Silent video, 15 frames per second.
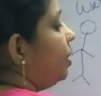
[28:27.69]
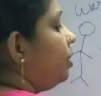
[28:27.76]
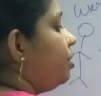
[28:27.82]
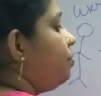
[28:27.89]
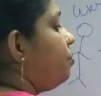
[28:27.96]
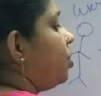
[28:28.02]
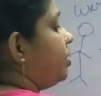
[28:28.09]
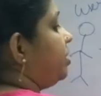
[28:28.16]
Now
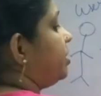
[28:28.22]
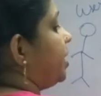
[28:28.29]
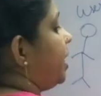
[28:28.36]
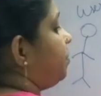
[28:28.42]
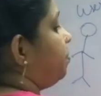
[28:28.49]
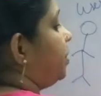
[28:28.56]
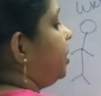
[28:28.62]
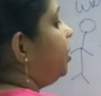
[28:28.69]
what is
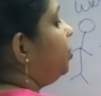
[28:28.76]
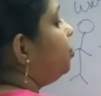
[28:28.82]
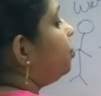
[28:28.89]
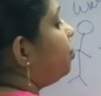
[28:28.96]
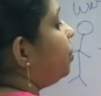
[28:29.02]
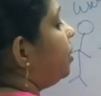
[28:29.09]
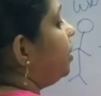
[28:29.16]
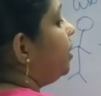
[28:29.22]
happening? You
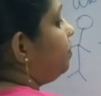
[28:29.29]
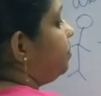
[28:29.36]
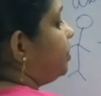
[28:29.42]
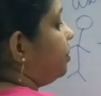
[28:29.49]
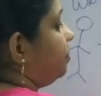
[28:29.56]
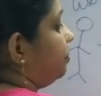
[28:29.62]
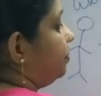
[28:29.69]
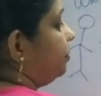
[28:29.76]
only observe.